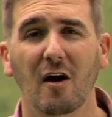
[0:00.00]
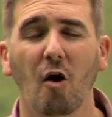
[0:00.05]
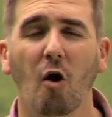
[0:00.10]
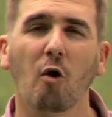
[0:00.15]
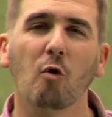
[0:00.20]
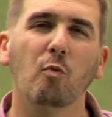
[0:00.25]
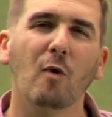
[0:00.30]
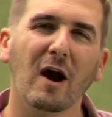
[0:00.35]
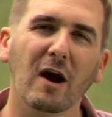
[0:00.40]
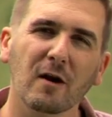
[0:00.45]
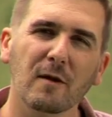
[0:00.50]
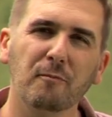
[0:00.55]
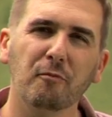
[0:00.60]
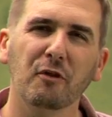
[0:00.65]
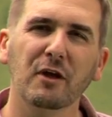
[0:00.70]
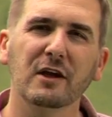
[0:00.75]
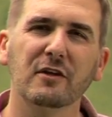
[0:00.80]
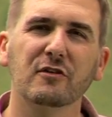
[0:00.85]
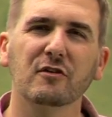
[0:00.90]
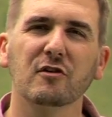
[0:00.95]
or where to
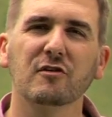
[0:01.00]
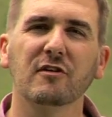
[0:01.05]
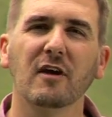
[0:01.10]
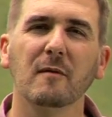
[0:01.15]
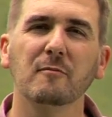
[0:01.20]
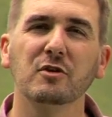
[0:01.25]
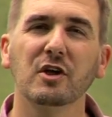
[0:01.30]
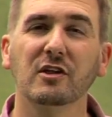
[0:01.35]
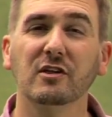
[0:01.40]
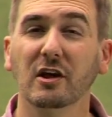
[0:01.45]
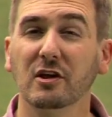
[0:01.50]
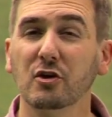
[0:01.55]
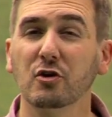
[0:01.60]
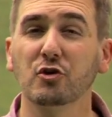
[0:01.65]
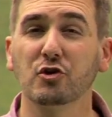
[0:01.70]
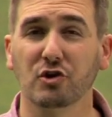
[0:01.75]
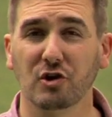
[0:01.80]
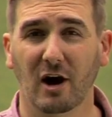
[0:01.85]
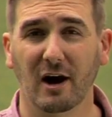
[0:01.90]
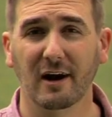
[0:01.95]
place your subject in your
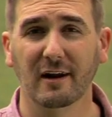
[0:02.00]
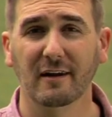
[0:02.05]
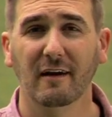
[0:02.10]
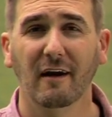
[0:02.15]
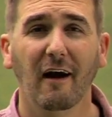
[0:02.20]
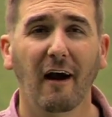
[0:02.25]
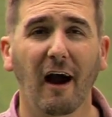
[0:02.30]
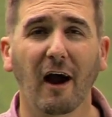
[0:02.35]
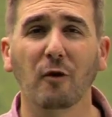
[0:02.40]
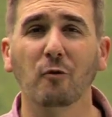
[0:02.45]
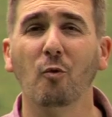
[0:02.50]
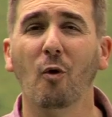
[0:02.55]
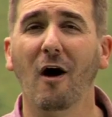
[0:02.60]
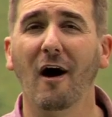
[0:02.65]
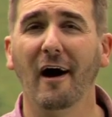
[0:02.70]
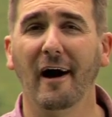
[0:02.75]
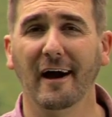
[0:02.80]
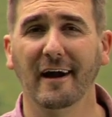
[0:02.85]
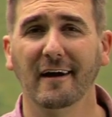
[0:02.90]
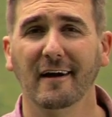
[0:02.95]
shot and
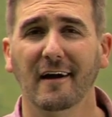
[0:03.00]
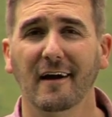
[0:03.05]
why.